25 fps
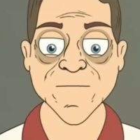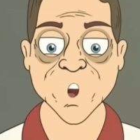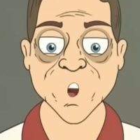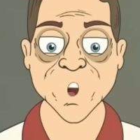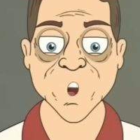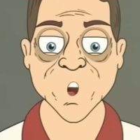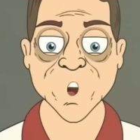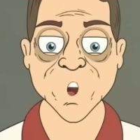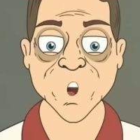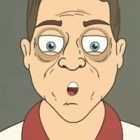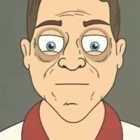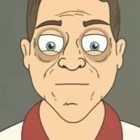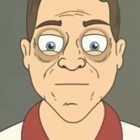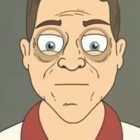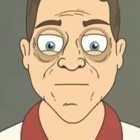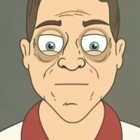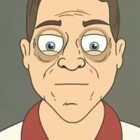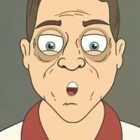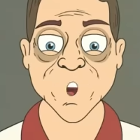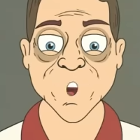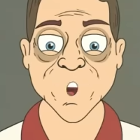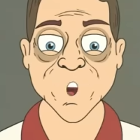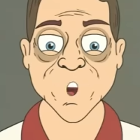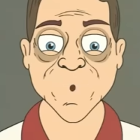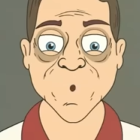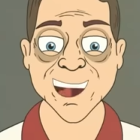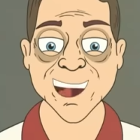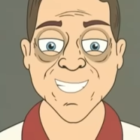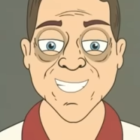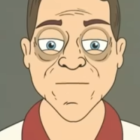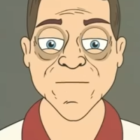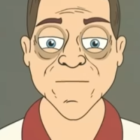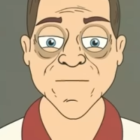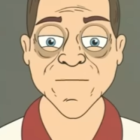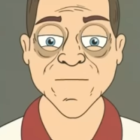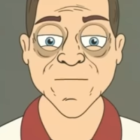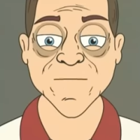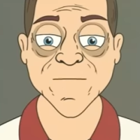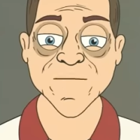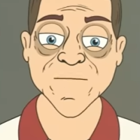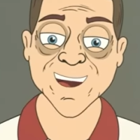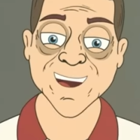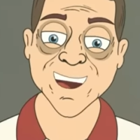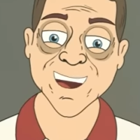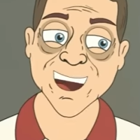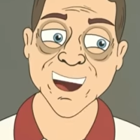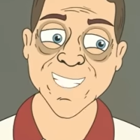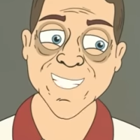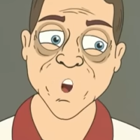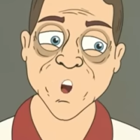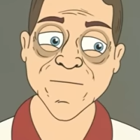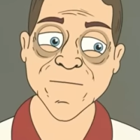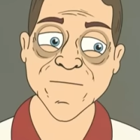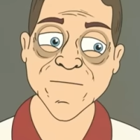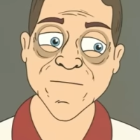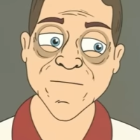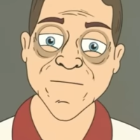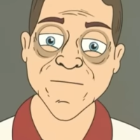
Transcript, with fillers: No, not at all. I'll be there.